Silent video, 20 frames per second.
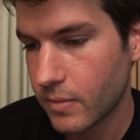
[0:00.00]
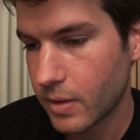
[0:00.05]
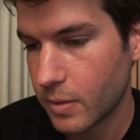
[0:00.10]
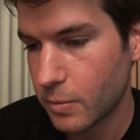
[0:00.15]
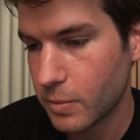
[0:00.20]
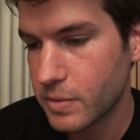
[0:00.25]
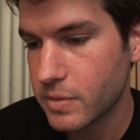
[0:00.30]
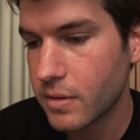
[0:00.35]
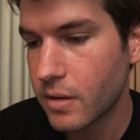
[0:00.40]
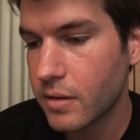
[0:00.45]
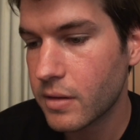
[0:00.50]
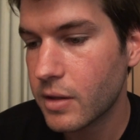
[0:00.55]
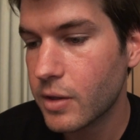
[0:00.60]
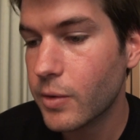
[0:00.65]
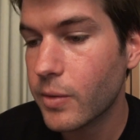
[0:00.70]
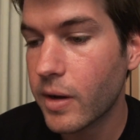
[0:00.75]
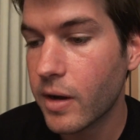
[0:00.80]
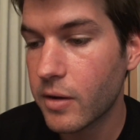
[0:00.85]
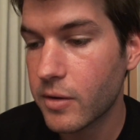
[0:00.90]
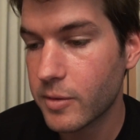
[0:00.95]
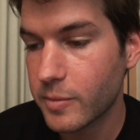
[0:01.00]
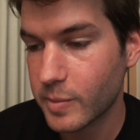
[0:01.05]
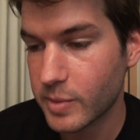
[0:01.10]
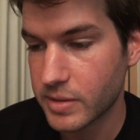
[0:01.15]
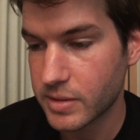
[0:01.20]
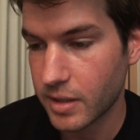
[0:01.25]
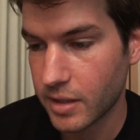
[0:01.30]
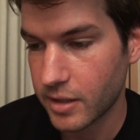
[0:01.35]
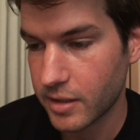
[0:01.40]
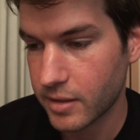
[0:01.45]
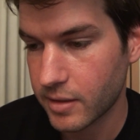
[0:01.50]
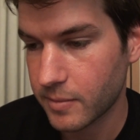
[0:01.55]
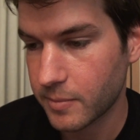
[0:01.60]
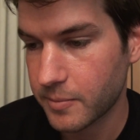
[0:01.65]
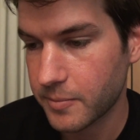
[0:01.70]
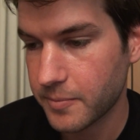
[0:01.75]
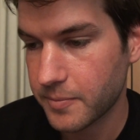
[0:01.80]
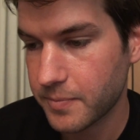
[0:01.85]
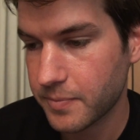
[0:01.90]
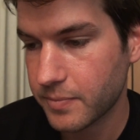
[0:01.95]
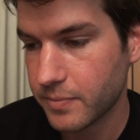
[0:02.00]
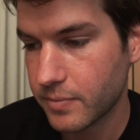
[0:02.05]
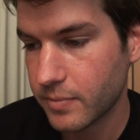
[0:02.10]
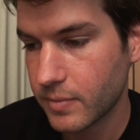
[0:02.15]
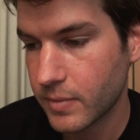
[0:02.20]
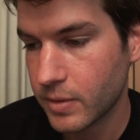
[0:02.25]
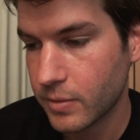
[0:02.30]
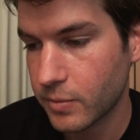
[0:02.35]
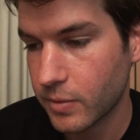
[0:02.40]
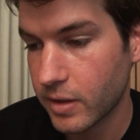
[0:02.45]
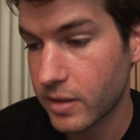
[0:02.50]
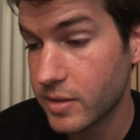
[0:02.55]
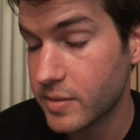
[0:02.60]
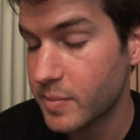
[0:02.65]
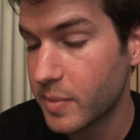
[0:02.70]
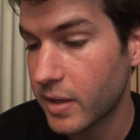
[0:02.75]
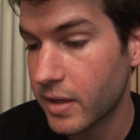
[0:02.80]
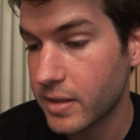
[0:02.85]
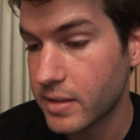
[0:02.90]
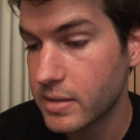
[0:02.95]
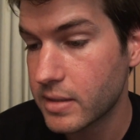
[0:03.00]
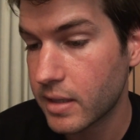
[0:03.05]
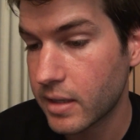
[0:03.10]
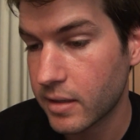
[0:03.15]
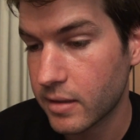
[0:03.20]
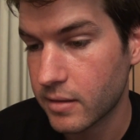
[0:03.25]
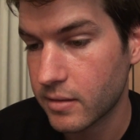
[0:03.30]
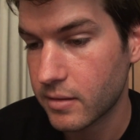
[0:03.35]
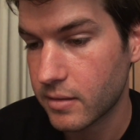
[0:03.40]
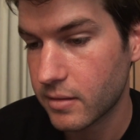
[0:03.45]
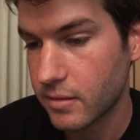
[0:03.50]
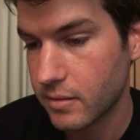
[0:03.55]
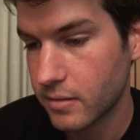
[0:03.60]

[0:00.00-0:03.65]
It was on the ground beside him, right by his hand.